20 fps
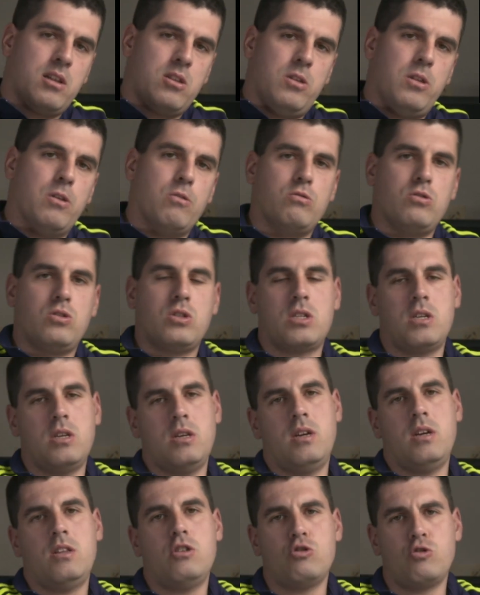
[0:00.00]
those
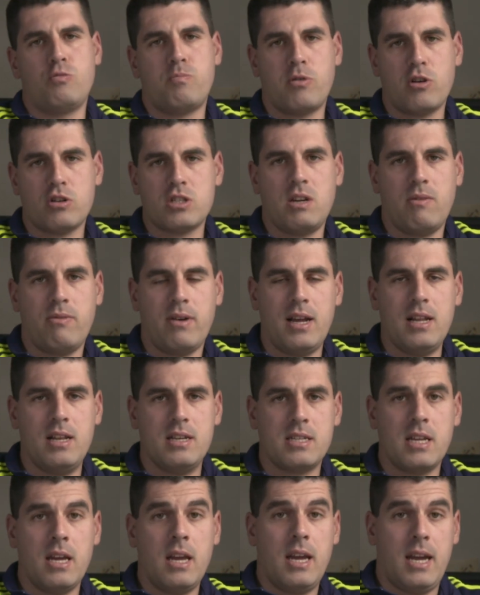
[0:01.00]
proxy
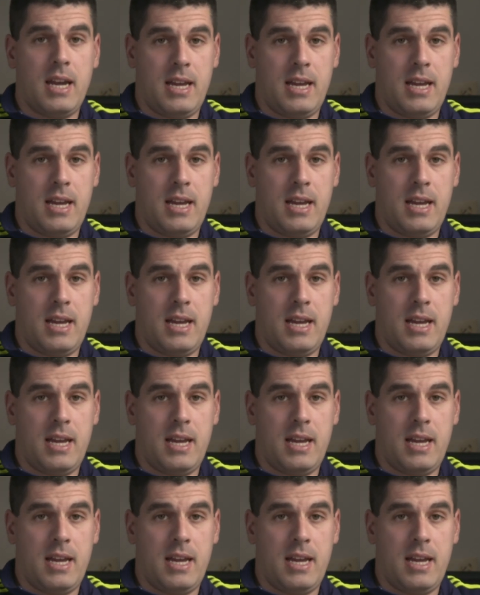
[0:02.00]
files.